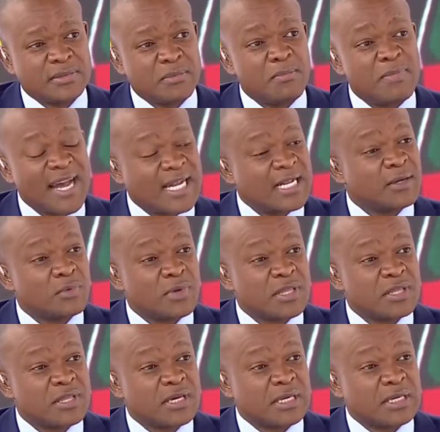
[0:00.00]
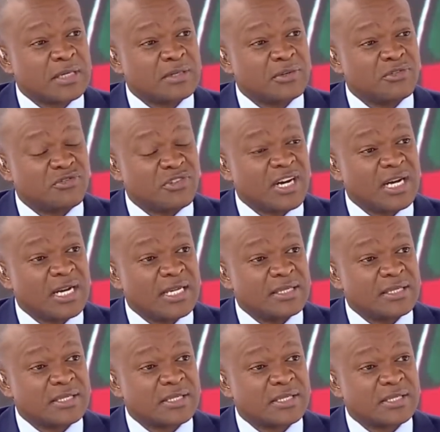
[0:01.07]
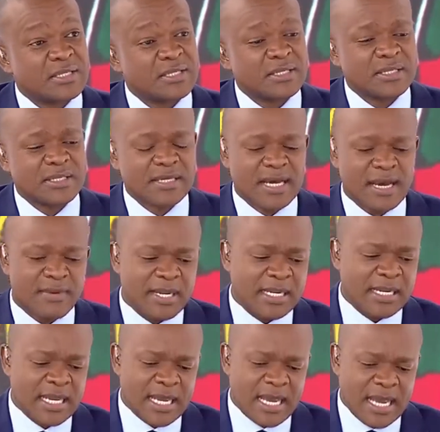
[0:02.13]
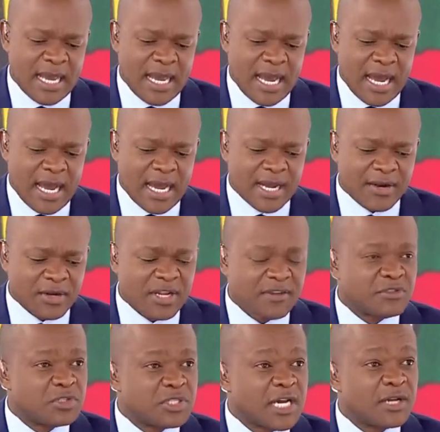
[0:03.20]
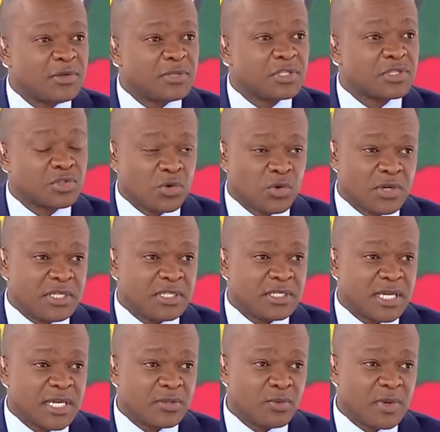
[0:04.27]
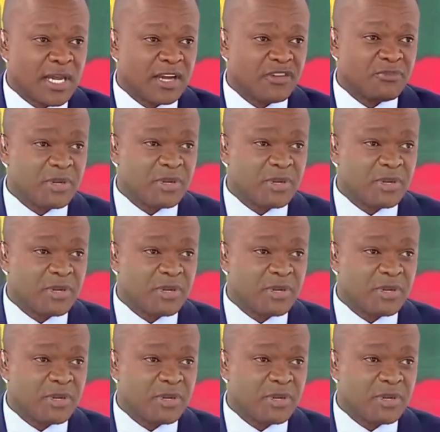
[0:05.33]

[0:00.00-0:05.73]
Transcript: battling with violence, I mean, I don't have to tell you the stories that we have